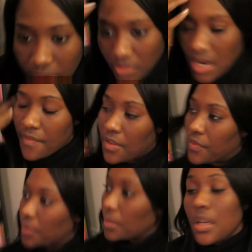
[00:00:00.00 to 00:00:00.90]
to travel
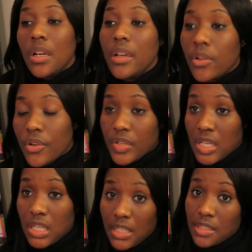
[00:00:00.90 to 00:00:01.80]
for work or
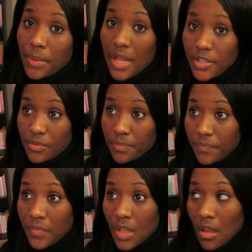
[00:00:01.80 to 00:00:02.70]
she needs to watch
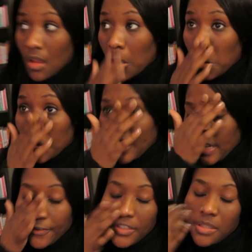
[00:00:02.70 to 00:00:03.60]
him all
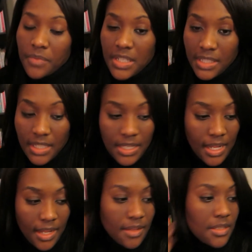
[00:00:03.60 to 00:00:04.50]
day for some reason
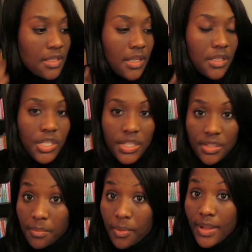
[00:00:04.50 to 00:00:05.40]
and she has
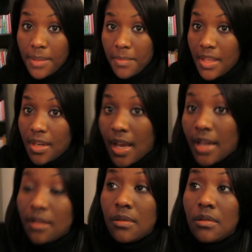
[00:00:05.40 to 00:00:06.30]
an appointment,
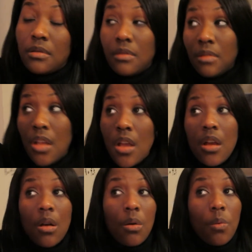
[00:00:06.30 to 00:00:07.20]
I don't
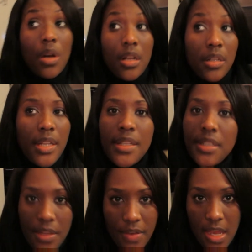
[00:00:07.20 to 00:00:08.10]
want, he
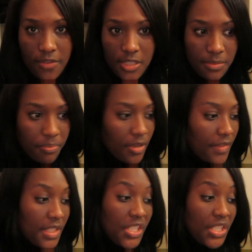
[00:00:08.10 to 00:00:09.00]
doesn't have house
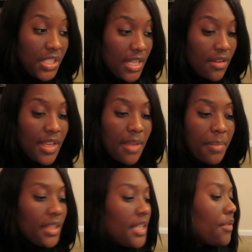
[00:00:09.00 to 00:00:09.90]
privileges here yet.
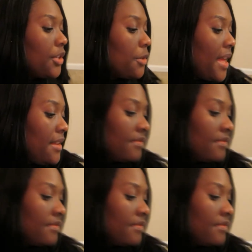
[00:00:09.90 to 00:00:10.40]
Bentley, go in your bed.